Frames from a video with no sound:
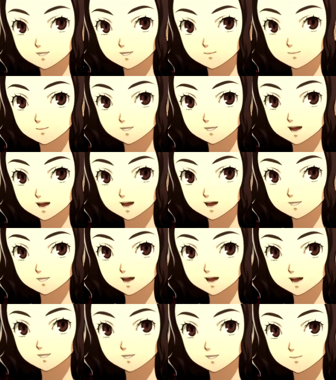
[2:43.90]
Let us
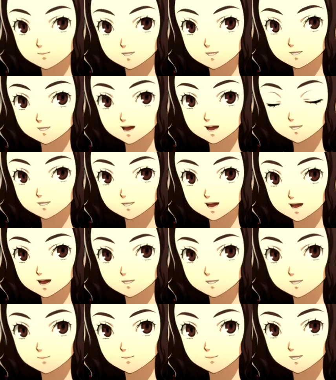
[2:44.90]
welcome the return of the
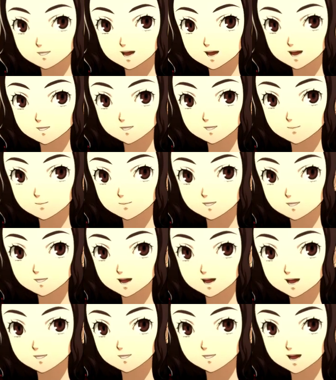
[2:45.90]
Phantom Thieves with
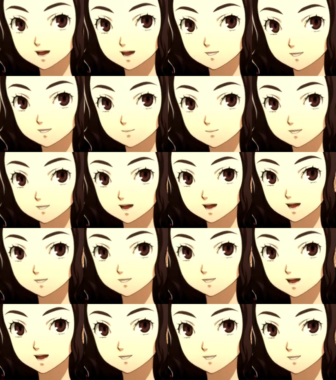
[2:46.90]
open arms.
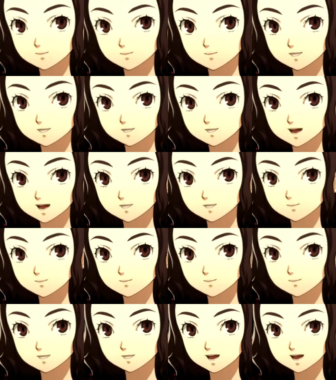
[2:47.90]
Ha ha ha
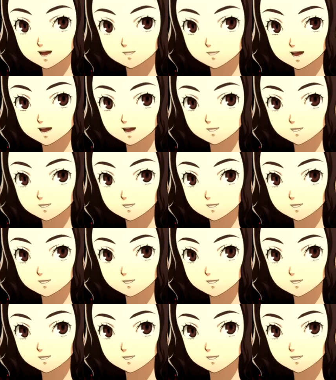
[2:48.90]
ha ha!